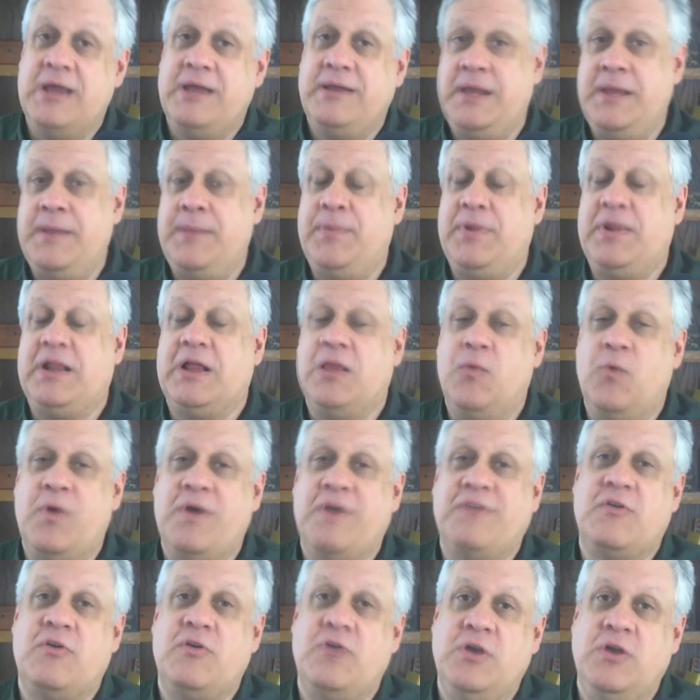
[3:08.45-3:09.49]
Typically,
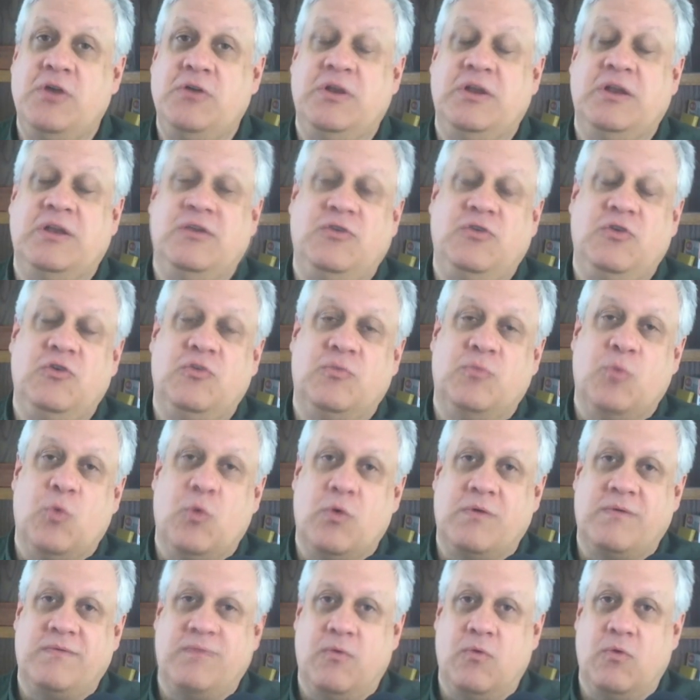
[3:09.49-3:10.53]
Western Union is used
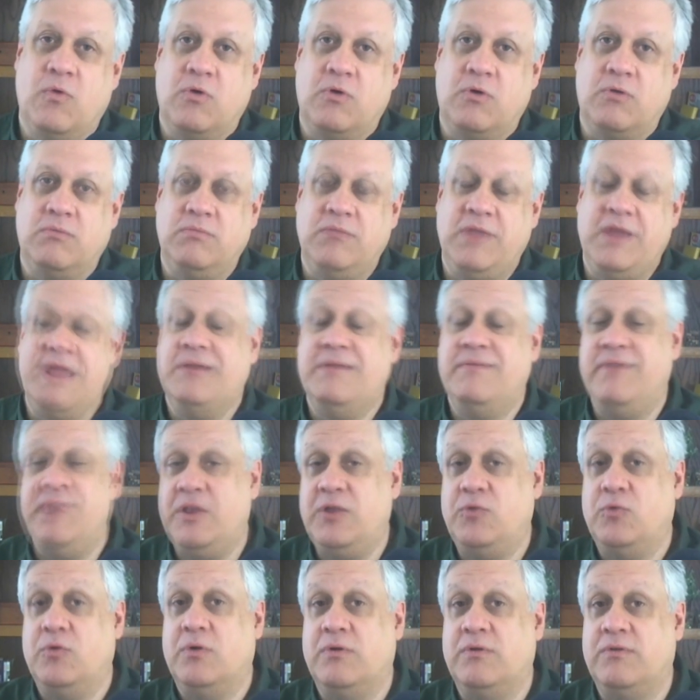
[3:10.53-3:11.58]
more for
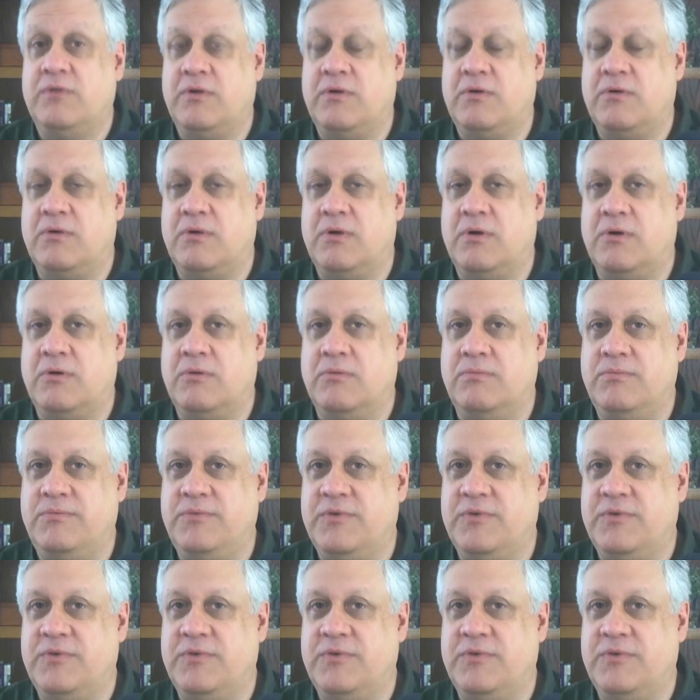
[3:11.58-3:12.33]
individuals or